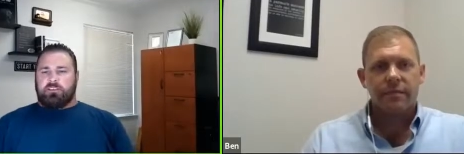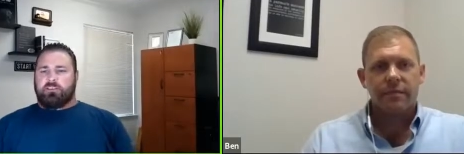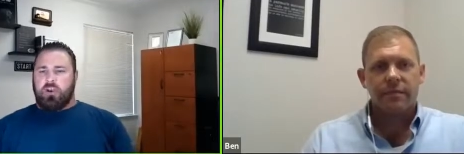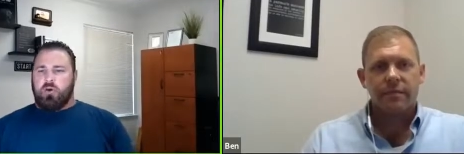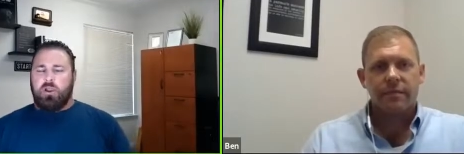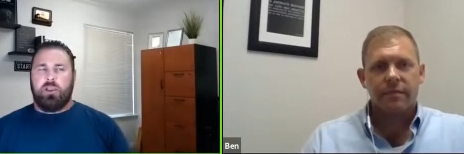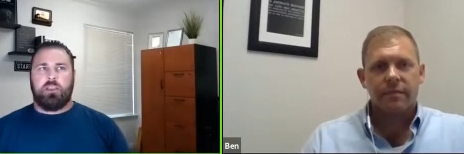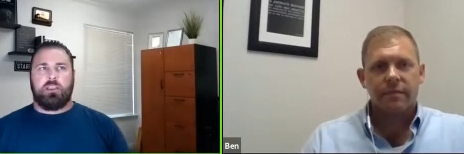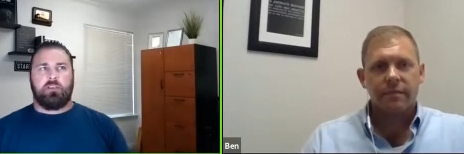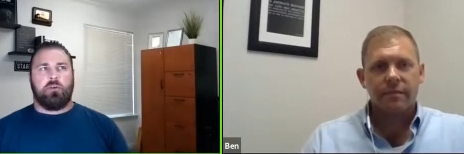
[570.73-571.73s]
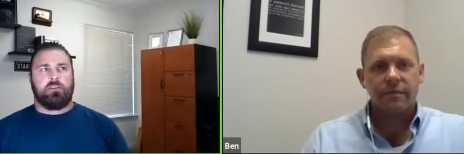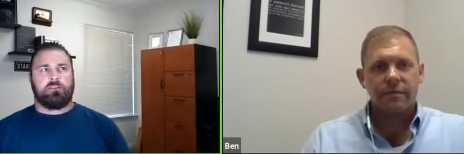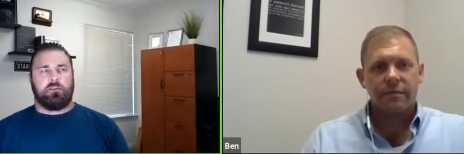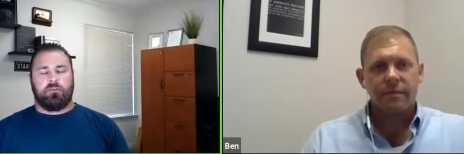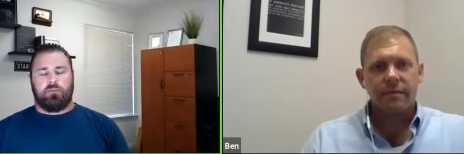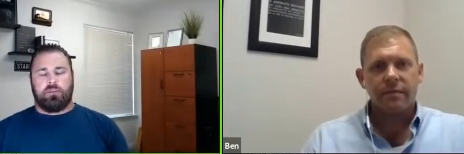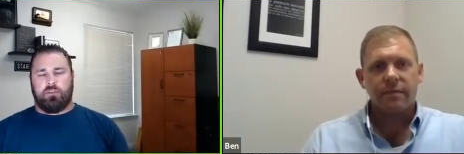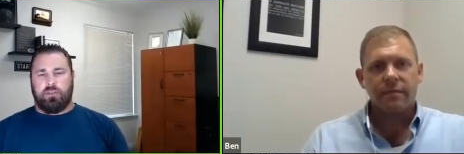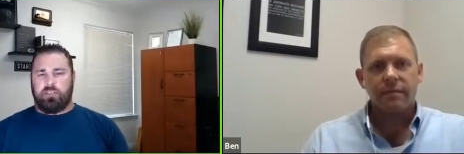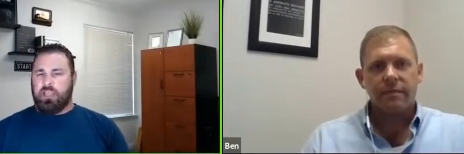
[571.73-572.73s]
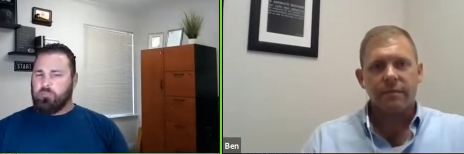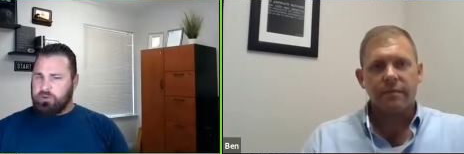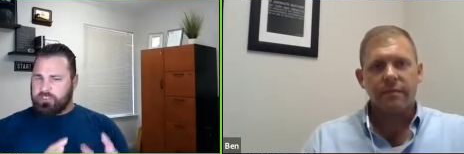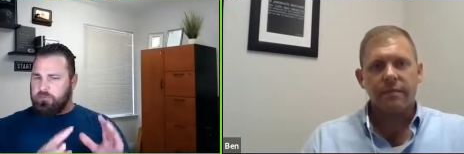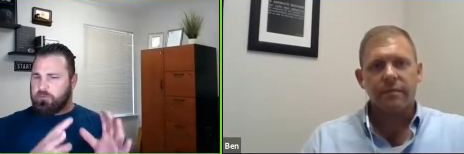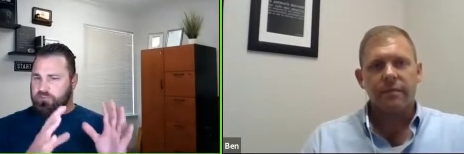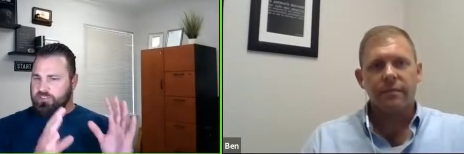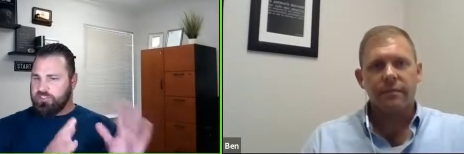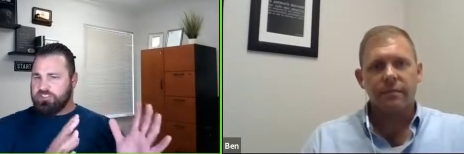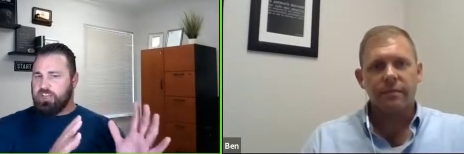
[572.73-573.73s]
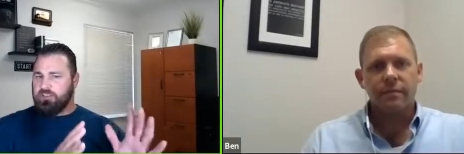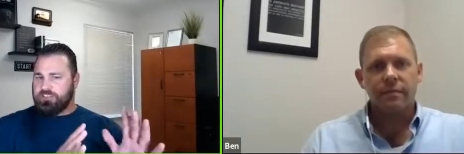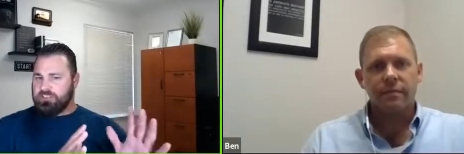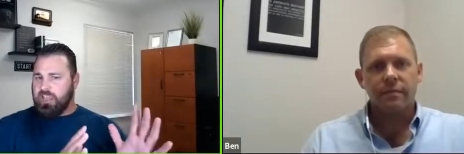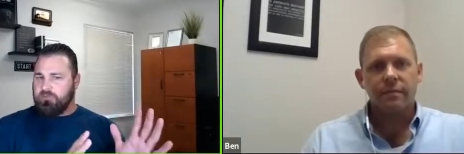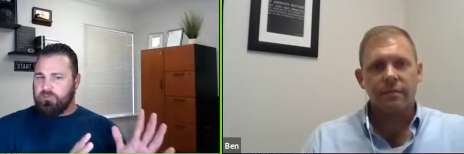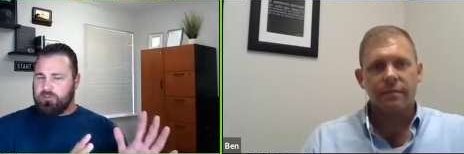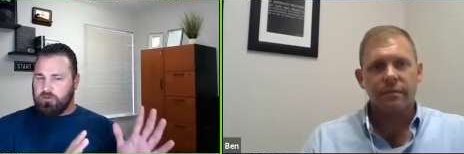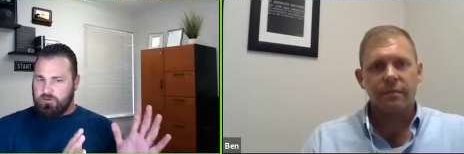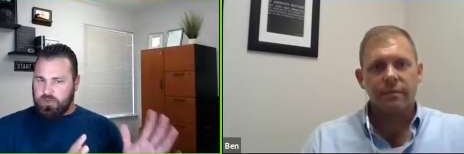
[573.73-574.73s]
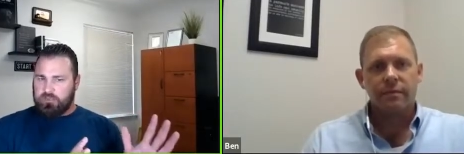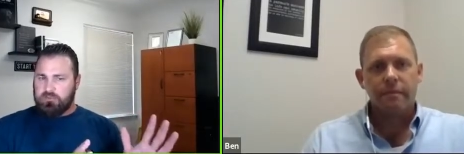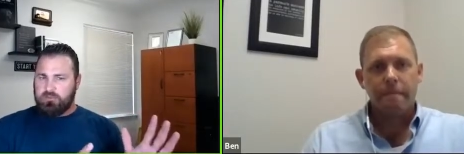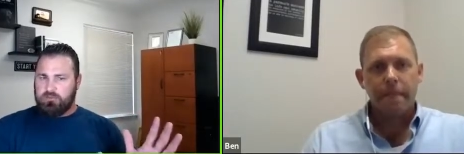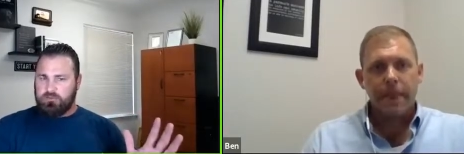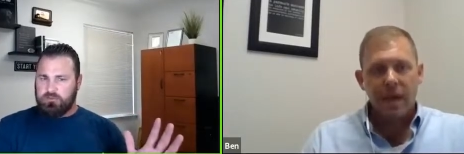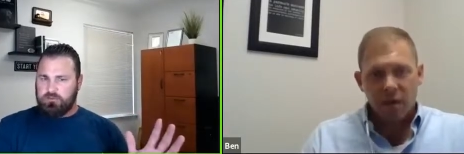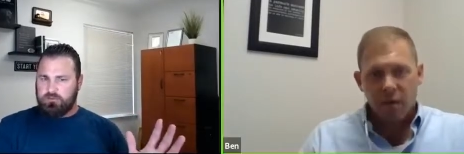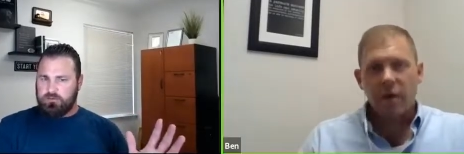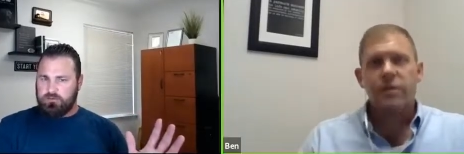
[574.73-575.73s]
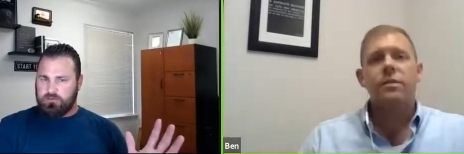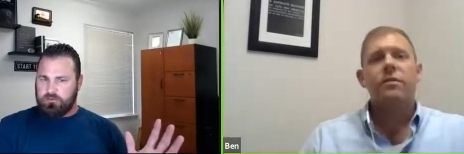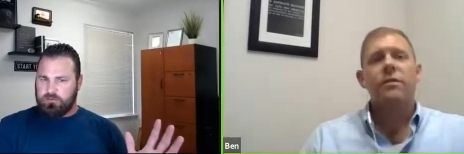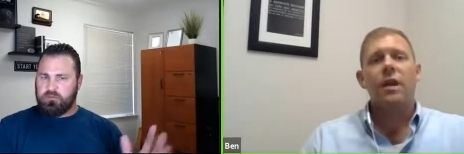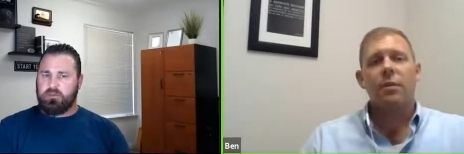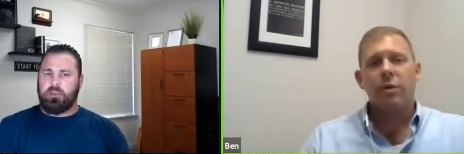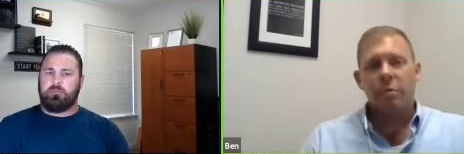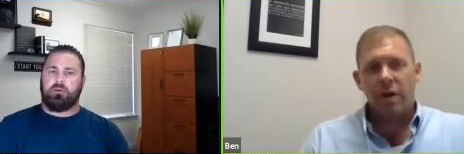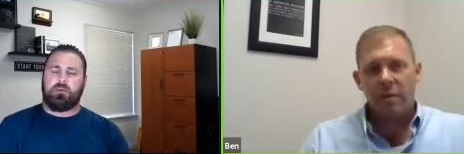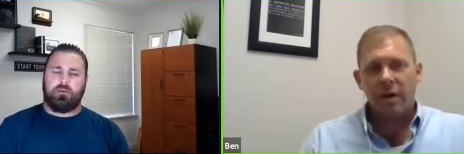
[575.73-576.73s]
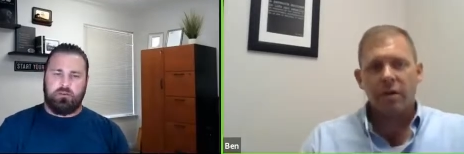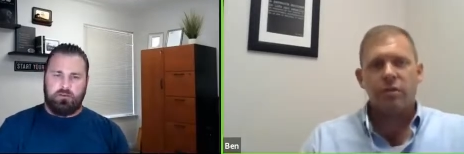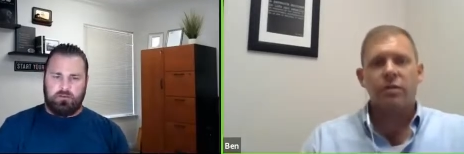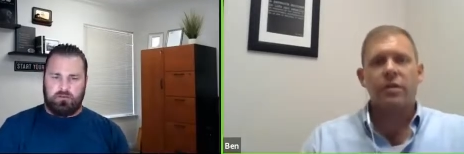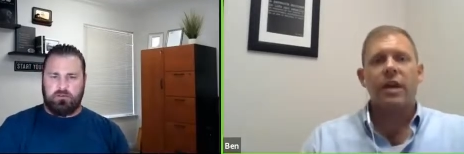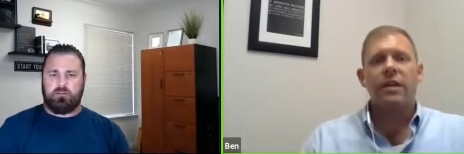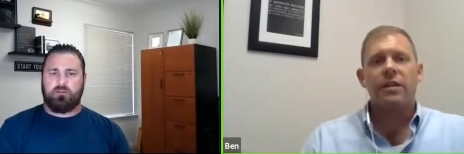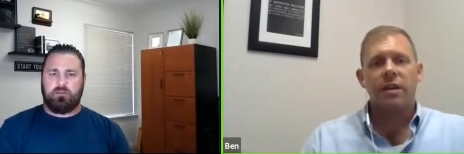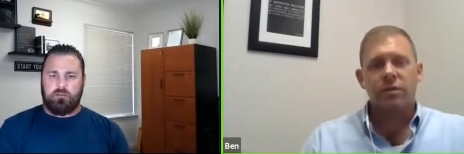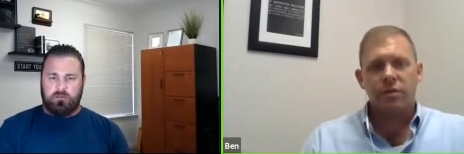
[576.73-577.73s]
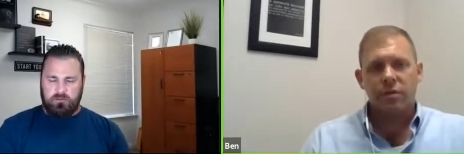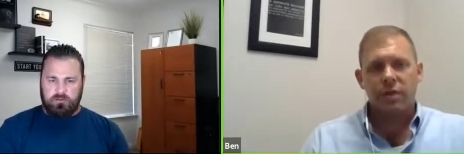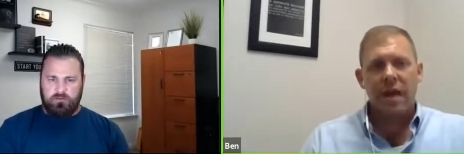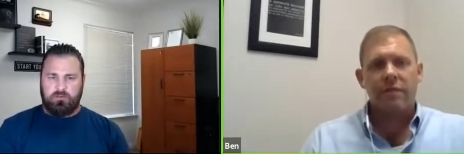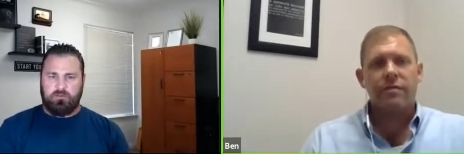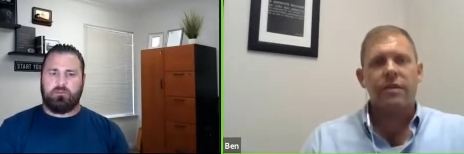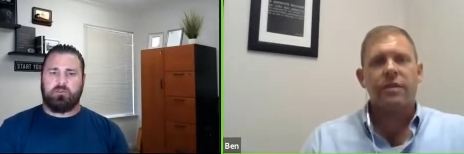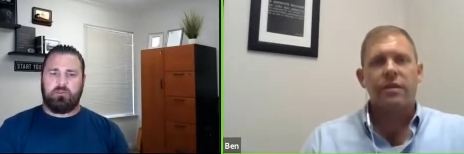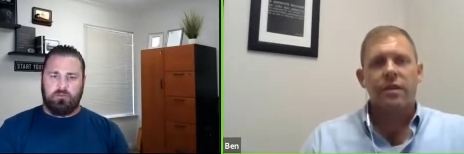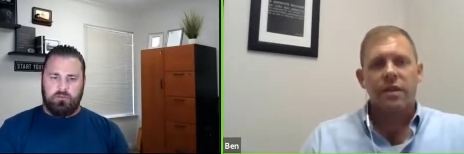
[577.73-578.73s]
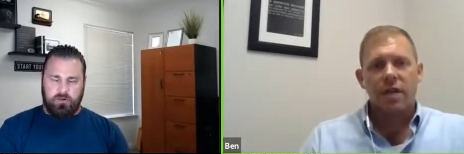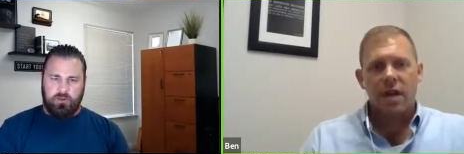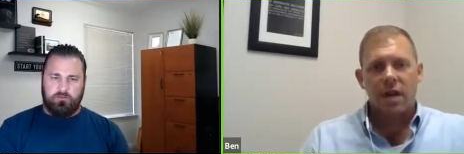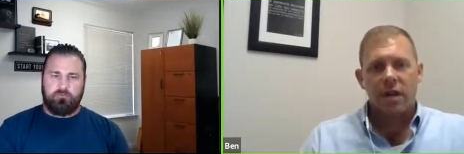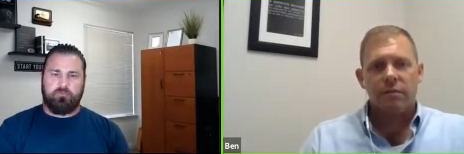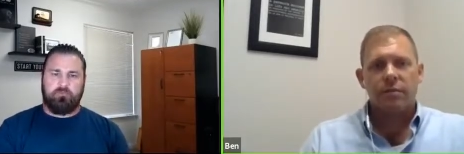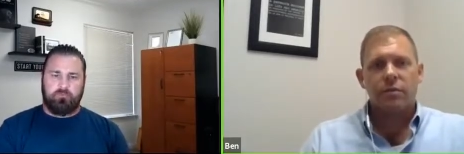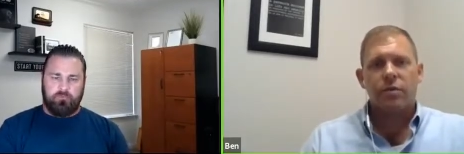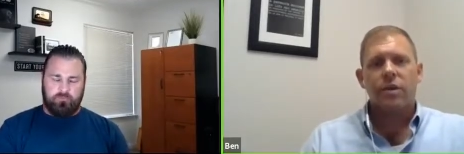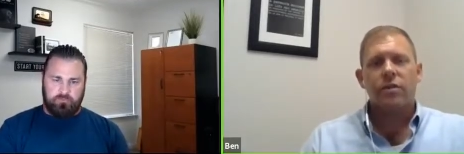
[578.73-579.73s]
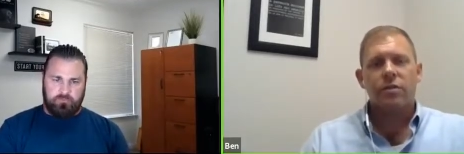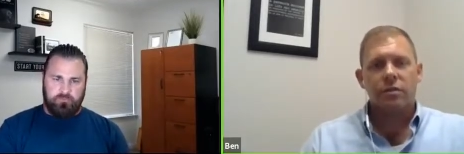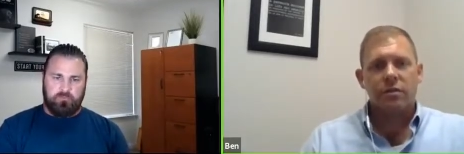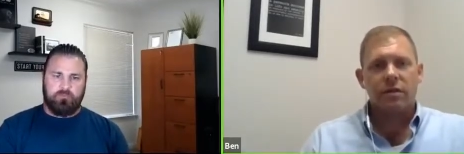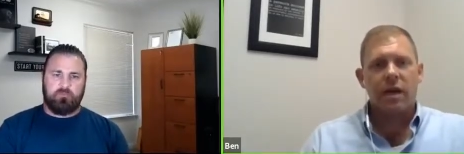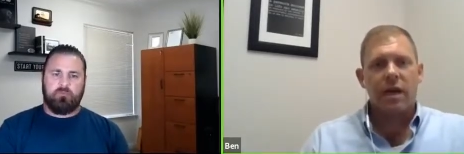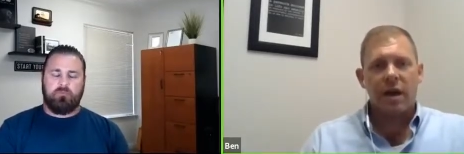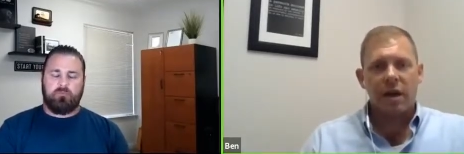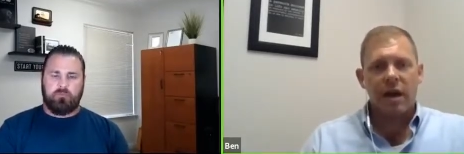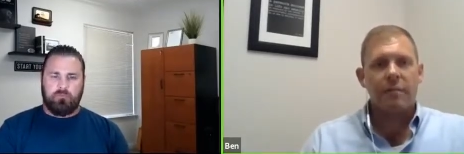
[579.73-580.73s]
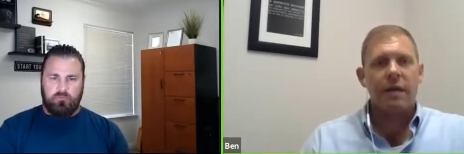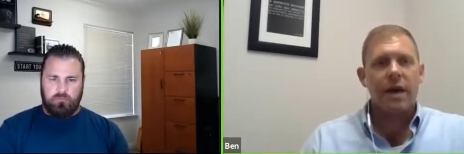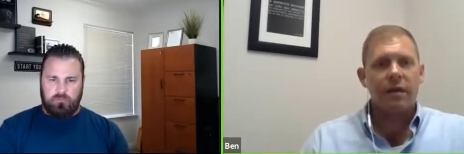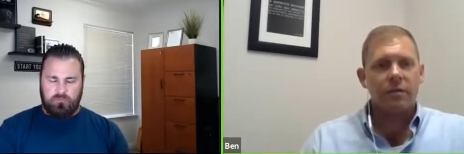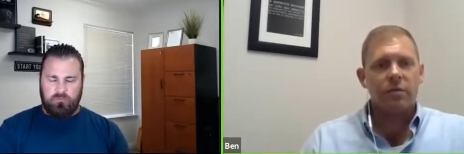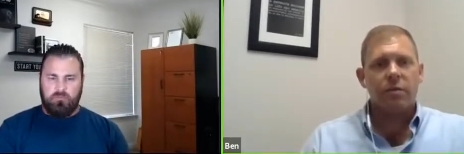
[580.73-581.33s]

Speaker 1: So you also at that point in time it was just Snelling staffing though, correct?
Speaker 2: It was. Yeah, we were primarily doing light industrial staffing. Right. Um, traditional uh, LI model, where